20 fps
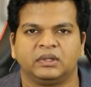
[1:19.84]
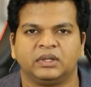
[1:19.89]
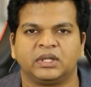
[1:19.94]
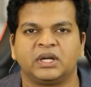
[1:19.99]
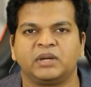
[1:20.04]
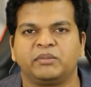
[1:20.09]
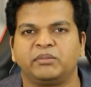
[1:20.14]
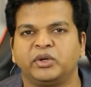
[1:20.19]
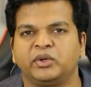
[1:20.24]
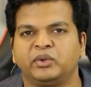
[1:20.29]

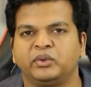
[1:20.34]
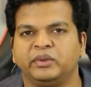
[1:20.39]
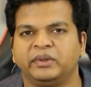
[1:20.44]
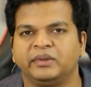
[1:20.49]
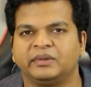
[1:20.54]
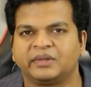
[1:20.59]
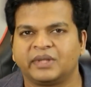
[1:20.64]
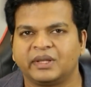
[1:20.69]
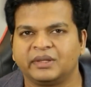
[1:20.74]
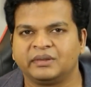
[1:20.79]
The number two
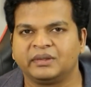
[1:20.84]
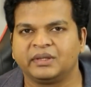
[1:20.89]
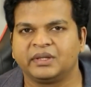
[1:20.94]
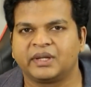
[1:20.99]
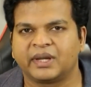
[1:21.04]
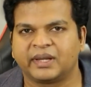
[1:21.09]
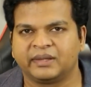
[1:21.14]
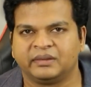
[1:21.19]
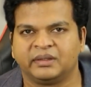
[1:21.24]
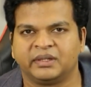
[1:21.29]
is
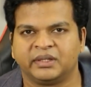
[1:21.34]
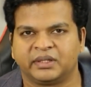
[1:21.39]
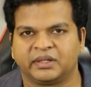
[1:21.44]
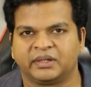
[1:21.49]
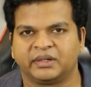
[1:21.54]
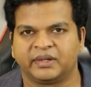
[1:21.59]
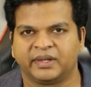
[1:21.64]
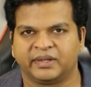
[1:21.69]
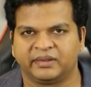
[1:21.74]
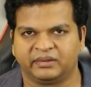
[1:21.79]

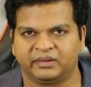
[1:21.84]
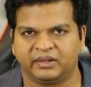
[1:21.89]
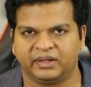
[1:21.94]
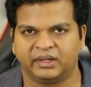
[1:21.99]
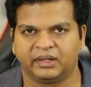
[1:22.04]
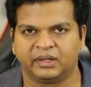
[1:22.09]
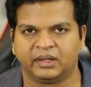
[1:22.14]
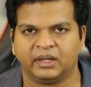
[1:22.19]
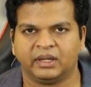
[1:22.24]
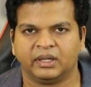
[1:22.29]
sensitization
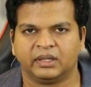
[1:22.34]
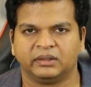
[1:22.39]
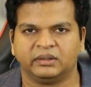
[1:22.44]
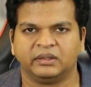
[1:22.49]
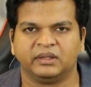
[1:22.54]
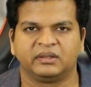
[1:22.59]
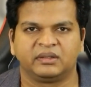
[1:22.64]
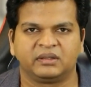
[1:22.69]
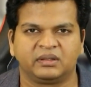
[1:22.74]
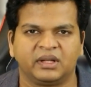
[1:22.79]
testing.
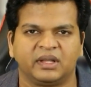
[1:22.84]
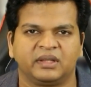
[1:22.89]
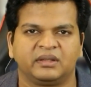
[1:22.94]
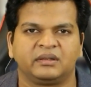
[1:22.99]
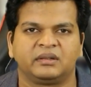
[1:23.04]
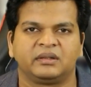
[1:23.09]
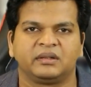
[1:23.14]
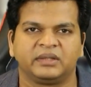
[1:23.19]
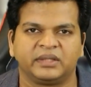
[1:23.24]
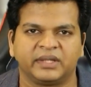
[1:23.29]
This
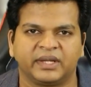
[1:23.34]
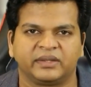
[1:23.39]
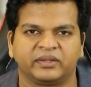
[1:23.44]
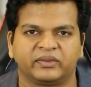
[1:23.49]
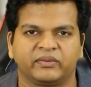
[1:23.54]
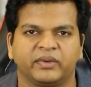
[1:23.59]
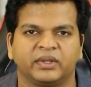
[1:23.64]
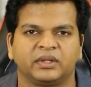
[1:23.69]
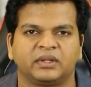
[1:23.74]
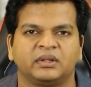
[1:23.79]
test
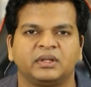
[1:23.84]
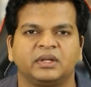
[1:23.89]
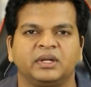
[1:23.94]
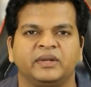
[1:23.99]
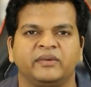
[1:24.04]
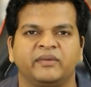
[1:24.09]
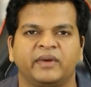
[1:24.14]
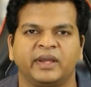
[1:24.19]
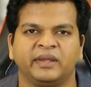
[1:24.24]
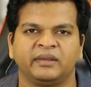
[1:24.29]
checks whether the
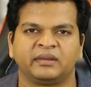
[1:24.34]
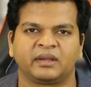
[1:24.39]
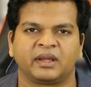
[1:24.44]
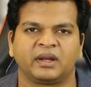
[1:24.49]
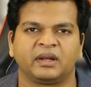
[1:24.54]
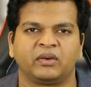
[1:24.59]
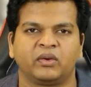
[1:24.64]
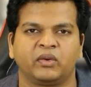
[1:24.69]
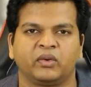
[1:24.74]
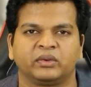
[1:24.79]
device
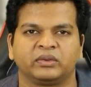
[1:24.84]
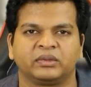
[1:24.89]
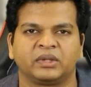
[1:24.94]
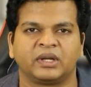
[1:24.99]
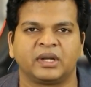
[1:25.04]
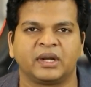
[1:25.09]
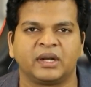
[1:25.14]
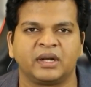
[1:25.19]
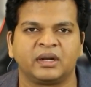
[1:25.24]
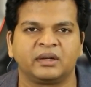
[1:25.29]
can cause
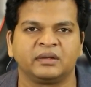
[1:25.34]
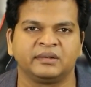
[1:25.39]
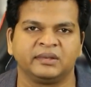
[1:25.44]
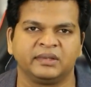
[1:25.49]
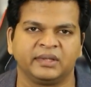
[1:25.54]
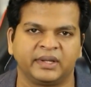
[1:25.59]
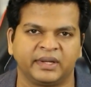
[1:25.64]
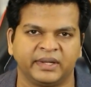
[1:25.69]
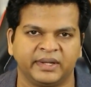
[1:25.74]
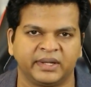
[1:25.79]
an
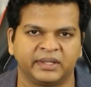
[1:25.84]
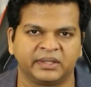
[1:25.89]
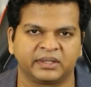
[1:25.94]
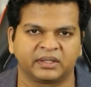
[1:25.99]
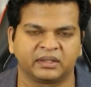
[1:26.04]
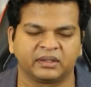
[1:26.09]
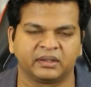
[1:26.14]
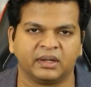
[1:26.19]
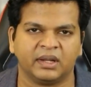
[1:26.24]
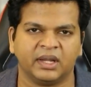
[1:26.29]
allergic
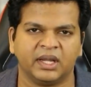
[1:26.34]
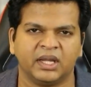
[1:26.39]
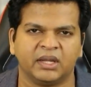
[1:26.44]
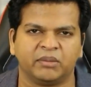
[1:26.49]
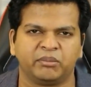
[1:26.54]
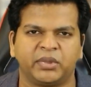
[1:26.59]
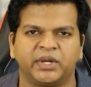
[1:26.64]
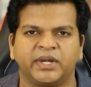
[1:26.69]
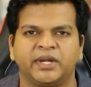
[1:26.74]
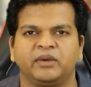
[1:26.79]
reaction,
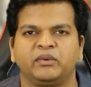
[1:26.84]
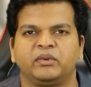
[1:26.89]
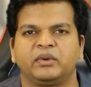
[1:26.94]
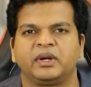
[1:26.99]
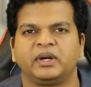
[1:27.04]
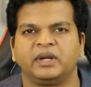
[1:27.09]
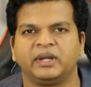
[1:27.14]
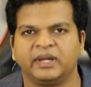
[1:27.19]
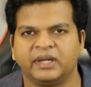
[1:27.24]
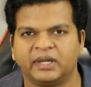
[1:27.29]

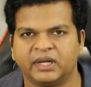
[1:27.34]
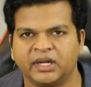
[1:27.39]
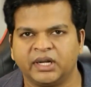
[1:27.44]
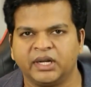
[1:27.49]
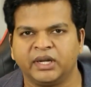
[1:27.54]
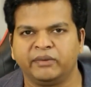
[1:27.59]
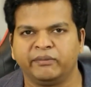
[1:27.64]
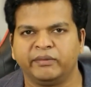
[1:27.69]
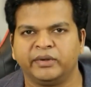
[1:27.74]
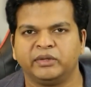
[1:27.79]
particularly in
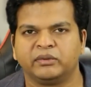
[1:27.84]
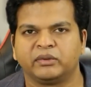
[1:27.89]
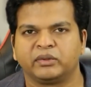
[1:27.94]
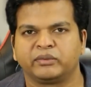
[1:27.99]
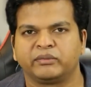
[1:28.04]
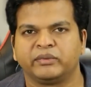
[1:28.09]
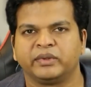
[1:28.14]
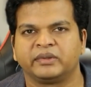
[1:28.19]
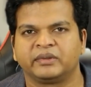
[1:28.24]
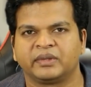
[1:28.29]

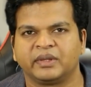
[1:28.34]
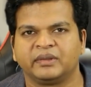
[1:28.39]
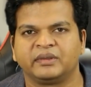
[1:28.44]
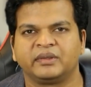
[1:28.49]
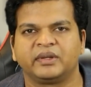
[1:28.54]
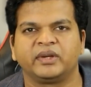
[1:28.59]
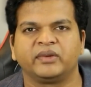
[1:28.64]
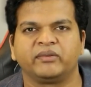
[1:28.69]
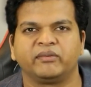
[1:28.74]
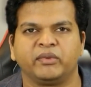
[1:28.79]
individuals with
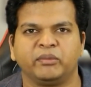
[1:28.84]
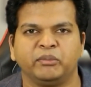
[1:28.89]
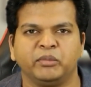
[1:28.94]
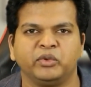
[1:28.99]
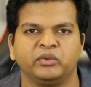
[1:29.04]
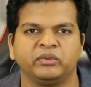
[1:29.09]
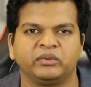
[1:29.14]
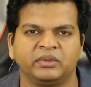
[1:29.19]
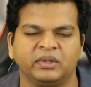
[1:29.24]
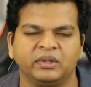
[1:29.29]
sensitive
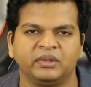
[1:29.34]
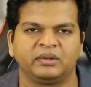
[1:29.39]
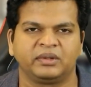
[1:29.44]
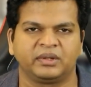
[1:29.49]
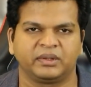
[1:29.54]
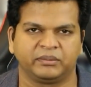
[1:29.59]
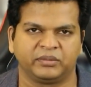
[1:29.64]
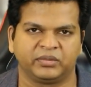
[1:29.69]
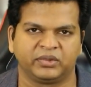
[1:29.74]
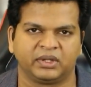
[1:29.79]
immune
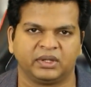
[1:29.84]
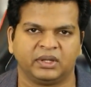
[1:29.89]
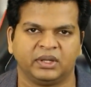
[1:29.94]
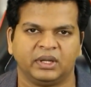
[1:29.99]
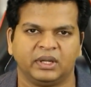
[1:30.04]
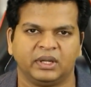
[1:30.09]
systems.